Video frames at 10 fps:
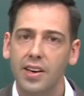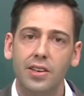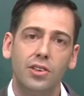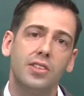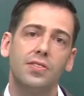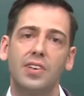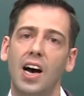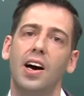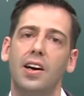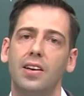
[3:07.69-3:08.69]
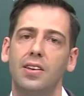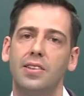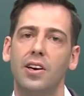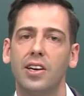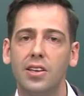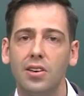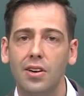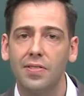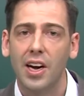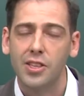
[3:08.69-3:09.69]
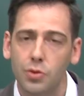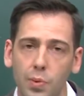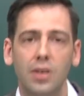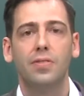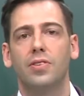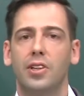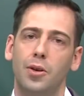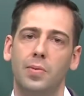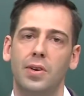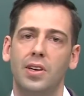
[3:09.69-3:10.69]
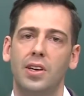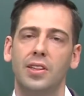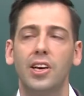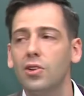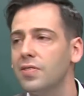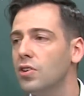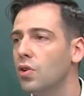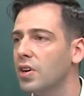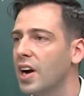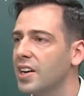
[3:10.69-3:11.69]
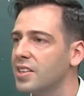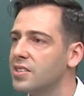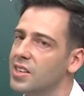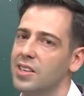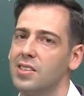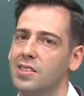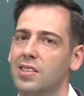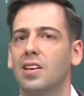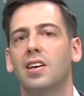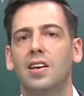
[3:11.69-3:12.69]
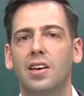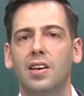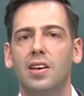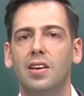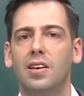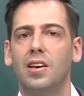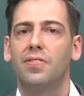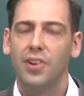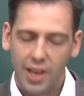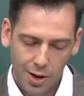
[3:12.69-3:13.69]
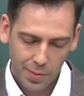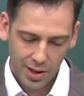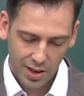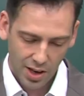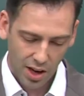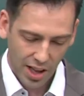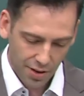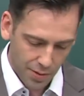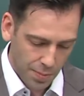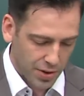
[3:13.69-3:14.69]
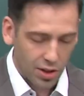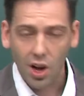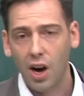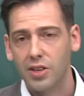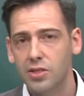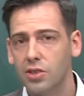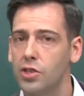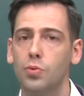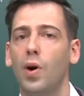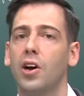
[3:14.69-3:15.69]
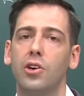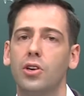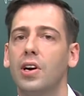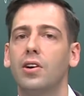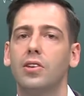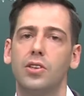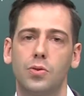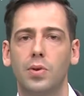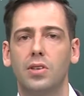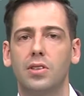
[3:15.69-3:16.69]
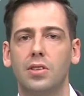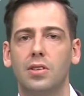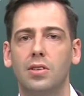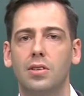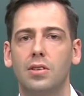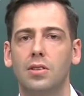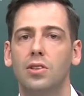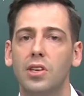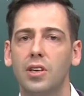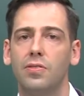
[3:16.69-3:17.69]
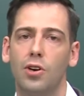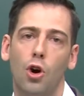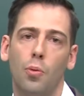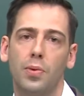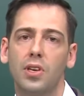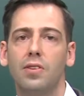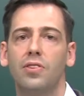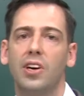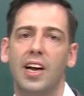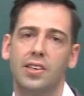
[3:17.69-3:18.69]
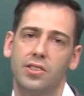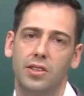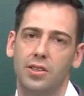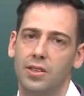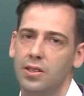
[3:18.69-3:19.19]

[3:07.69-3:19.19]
ignorant of God. They're ignorant of God's will for them. They don't even know God exists. And for them, a lot of them, they're lost. They're just wandering around in this world, looking for hope, looking for an answer,